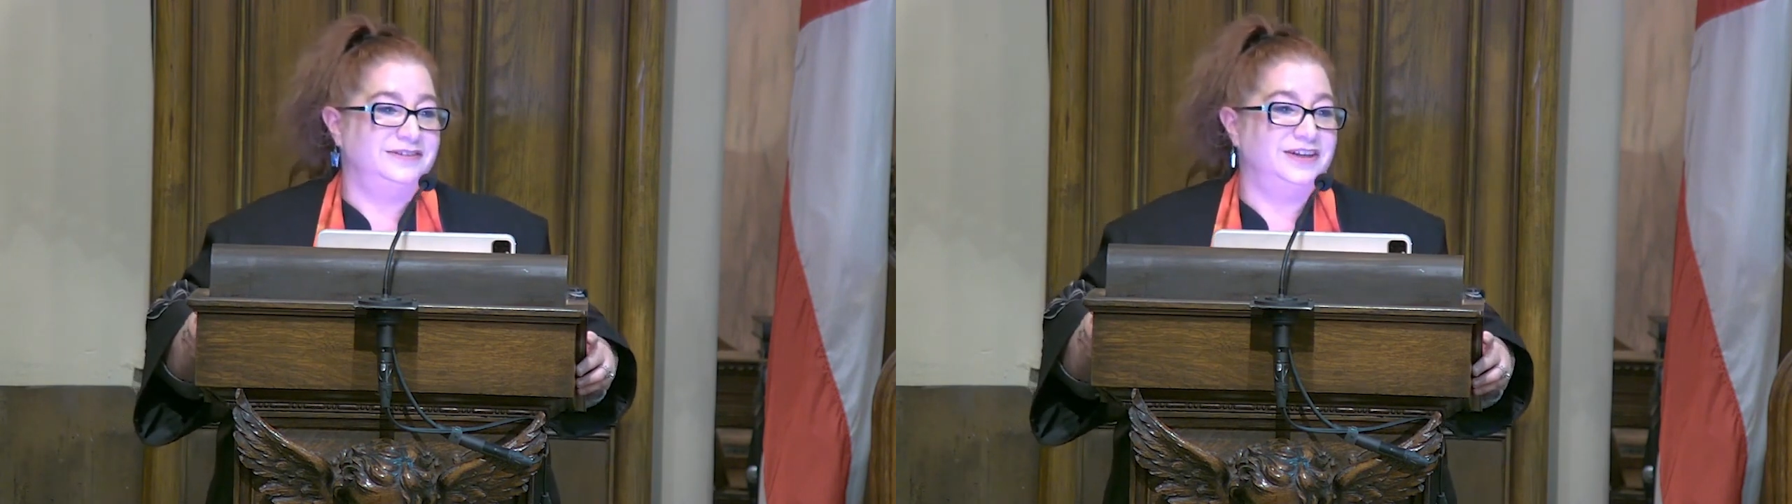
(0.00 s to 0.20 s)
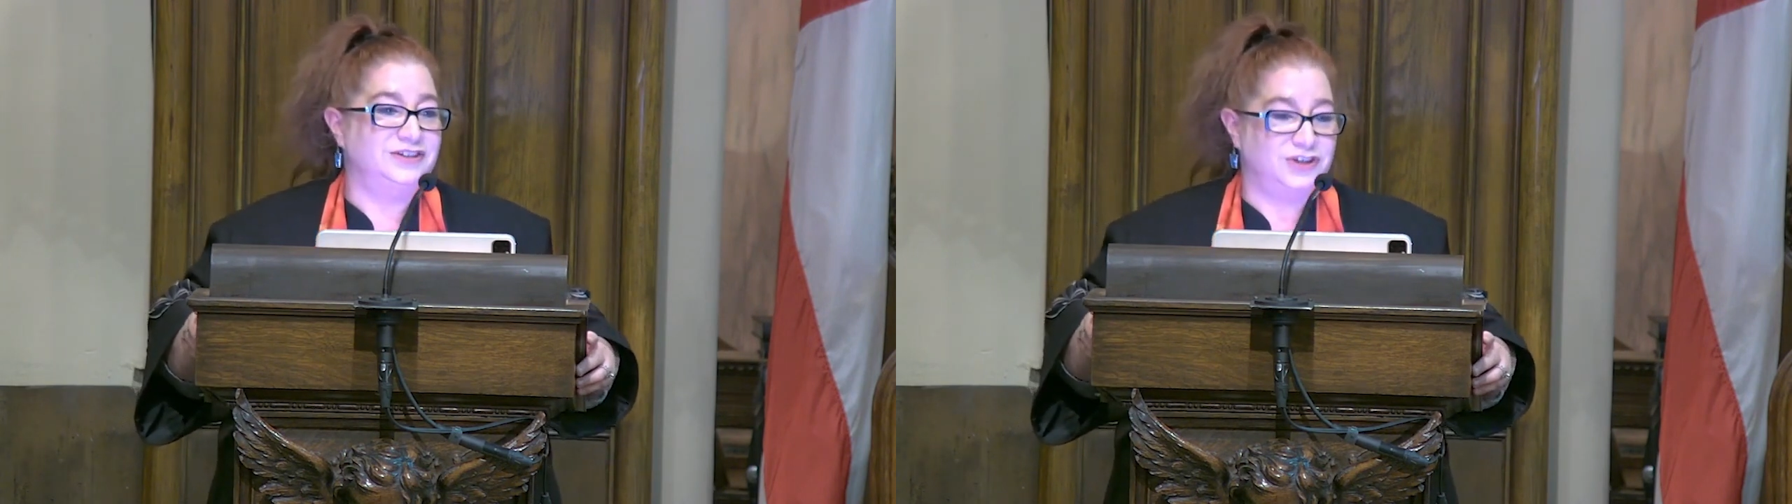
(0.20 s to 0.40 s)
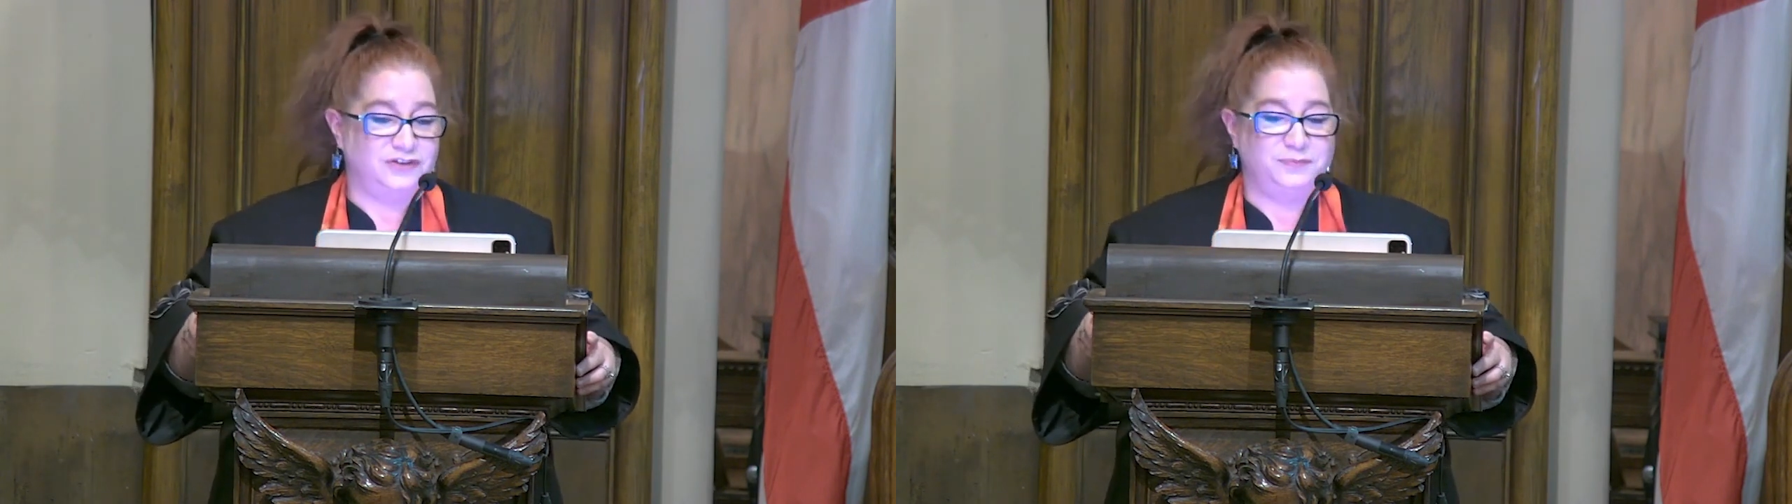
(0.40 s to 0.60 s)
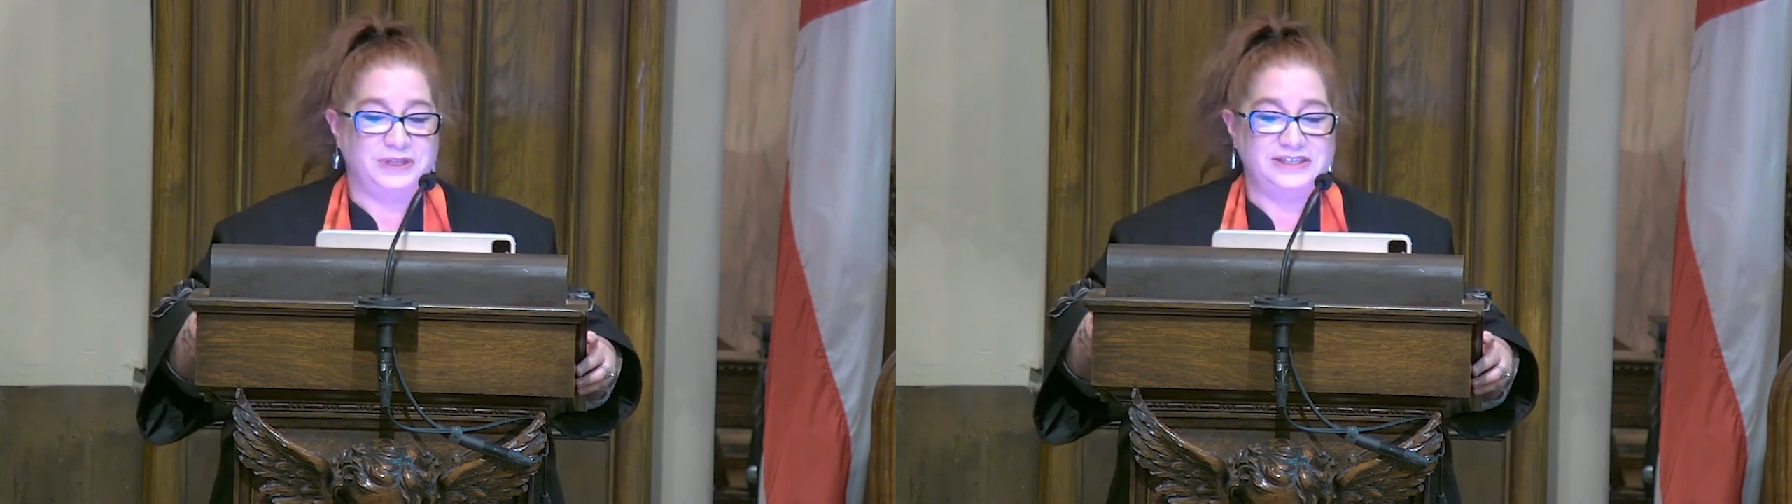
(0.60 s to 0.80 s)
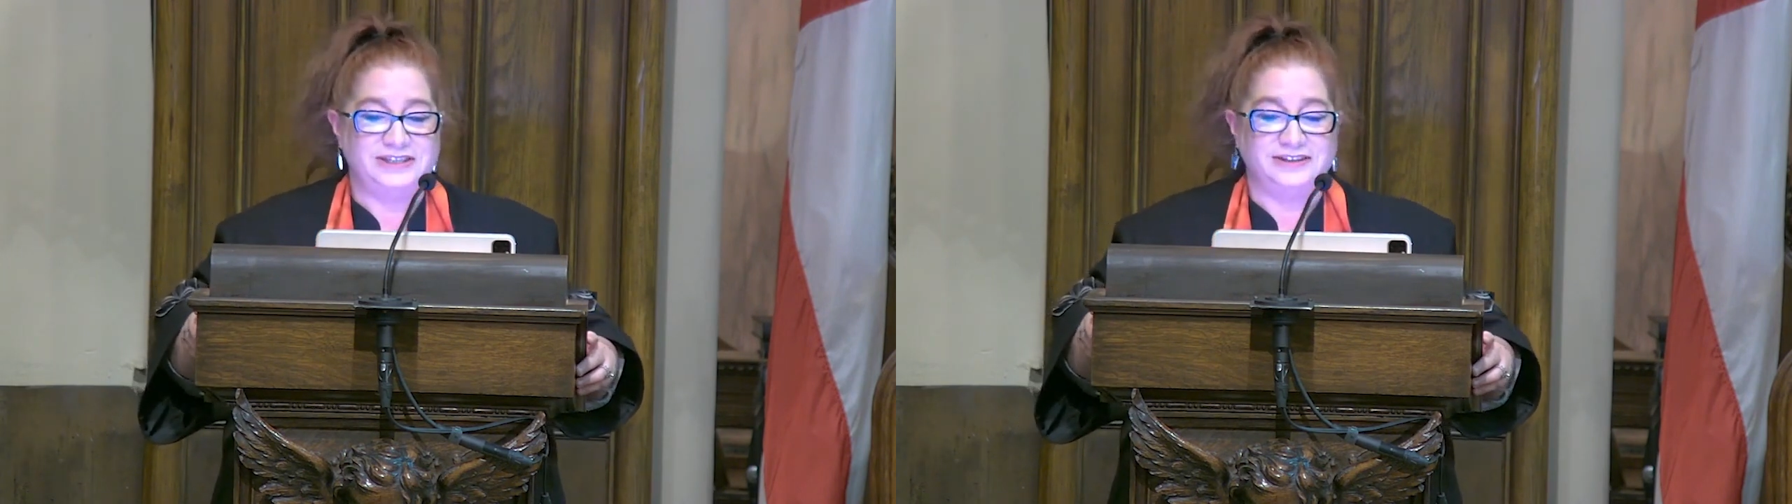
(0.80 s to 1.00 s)
a soft
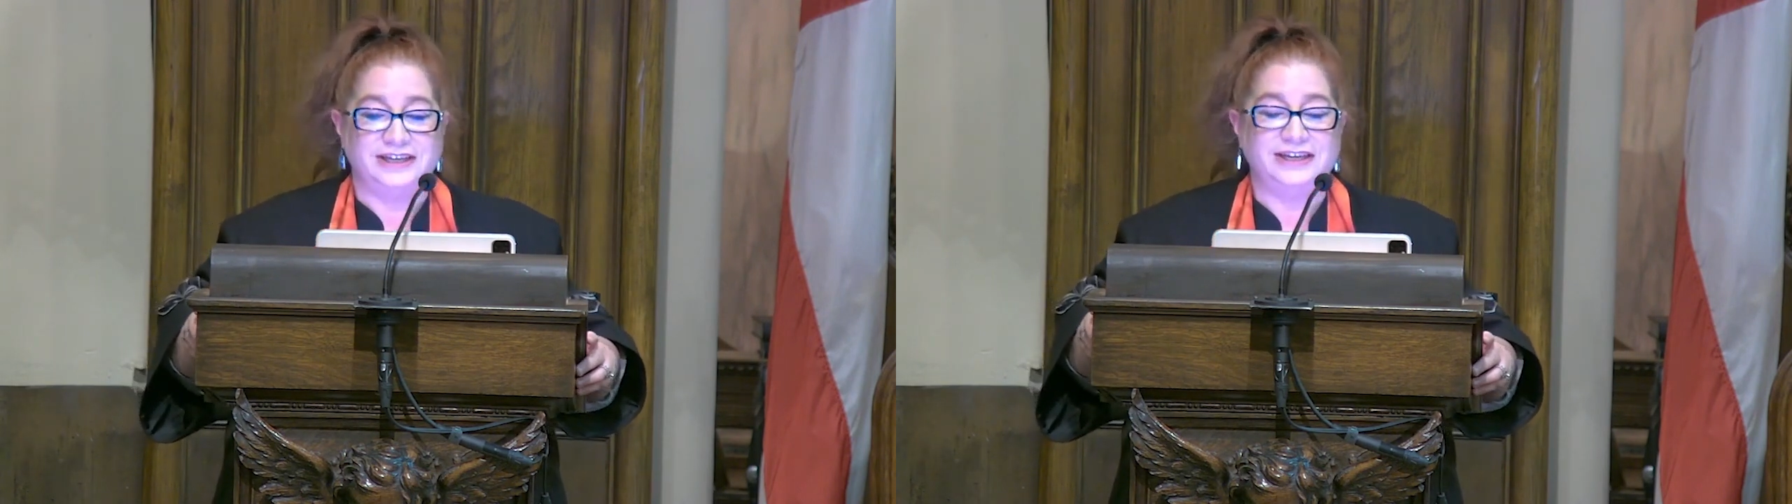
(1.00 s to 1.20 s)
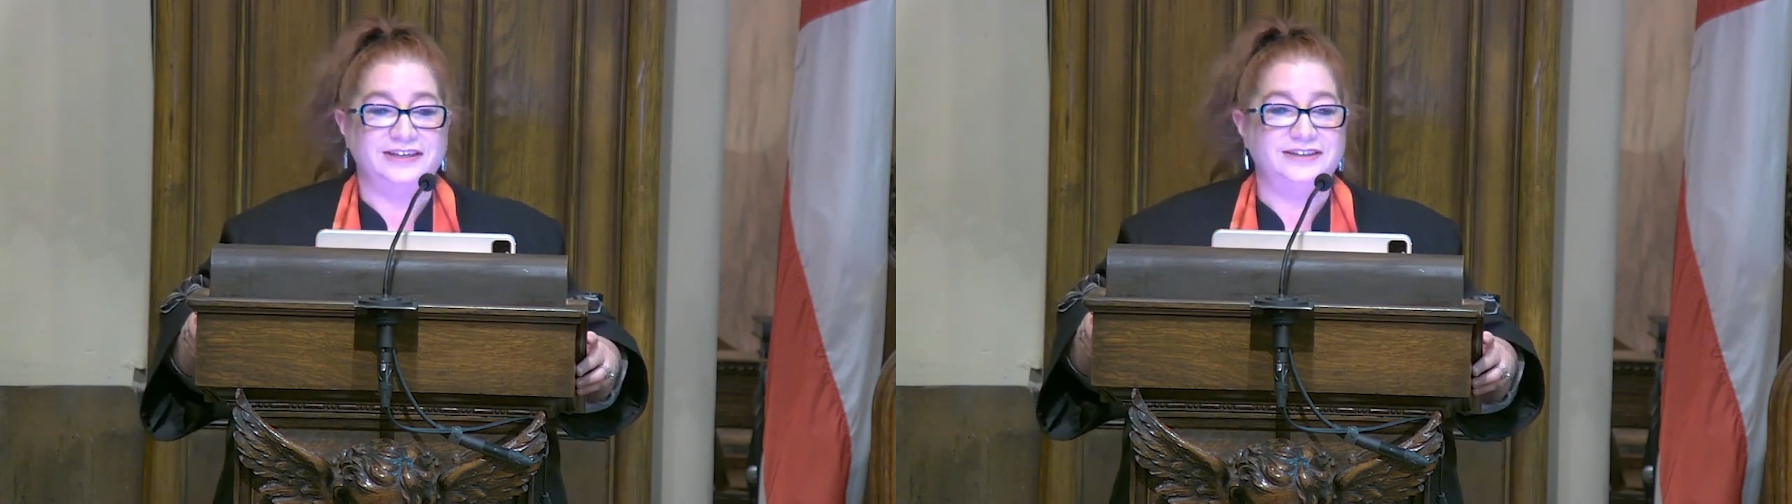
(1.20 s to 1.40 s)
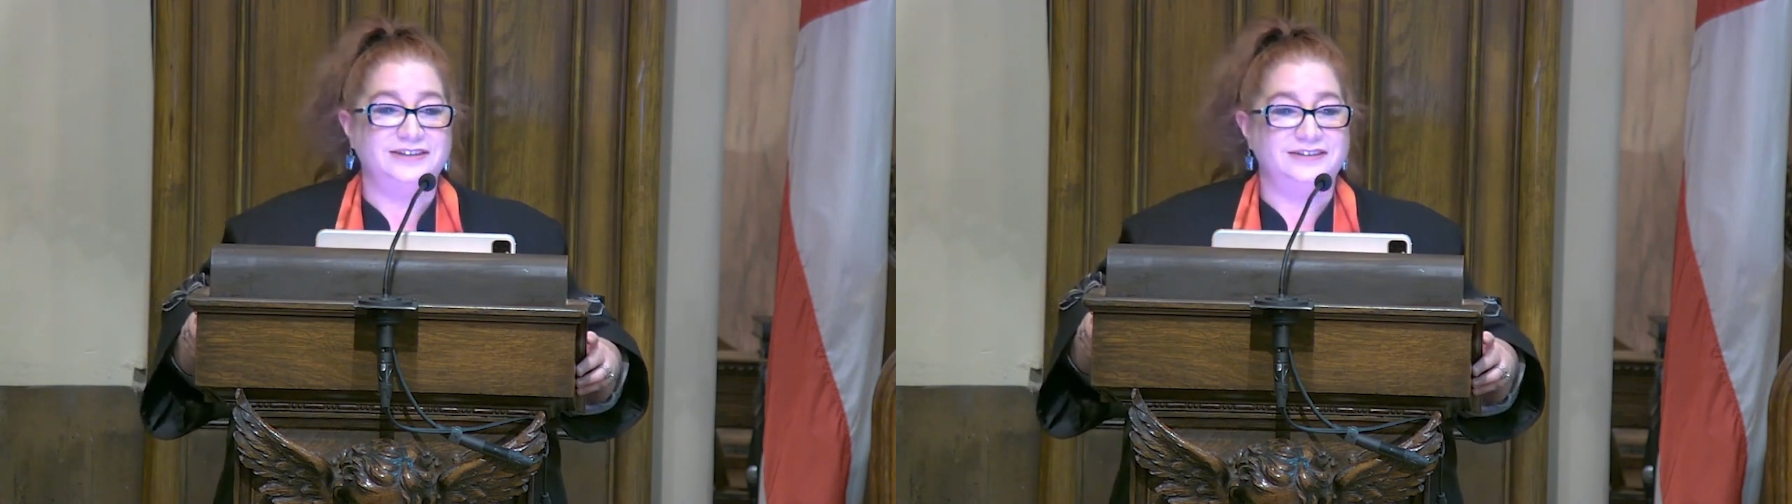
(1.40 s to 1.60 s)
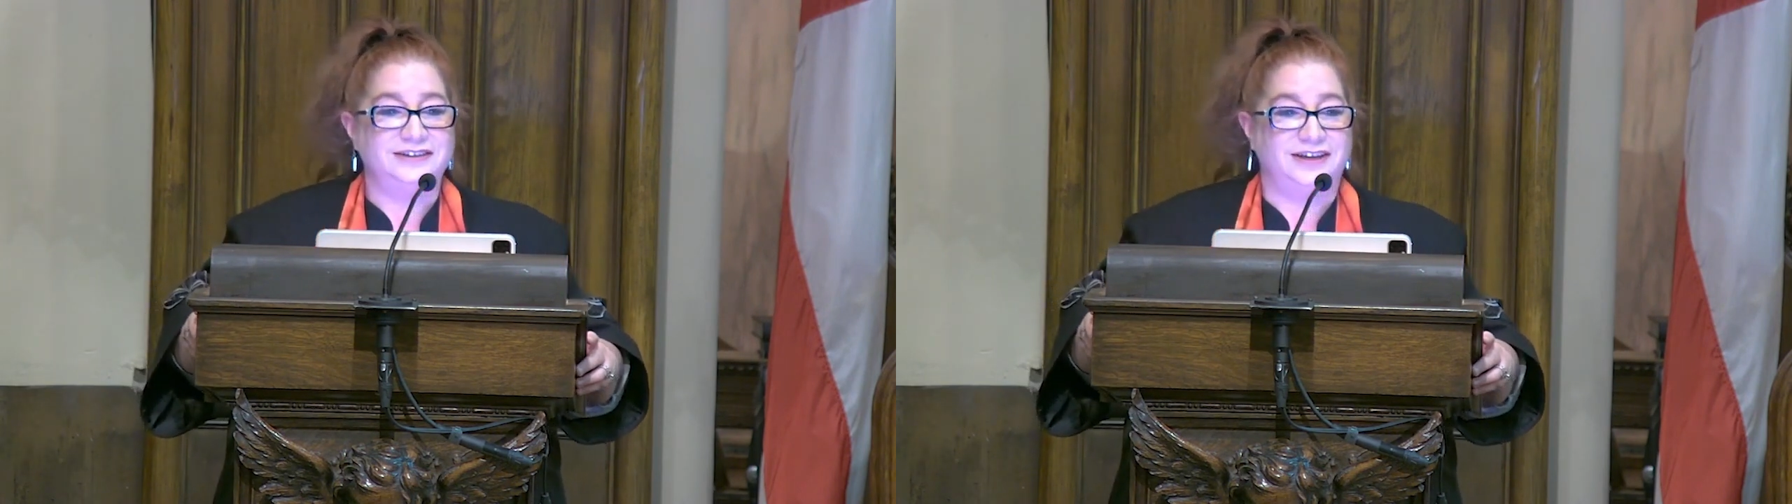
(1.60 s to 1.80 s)
place to land,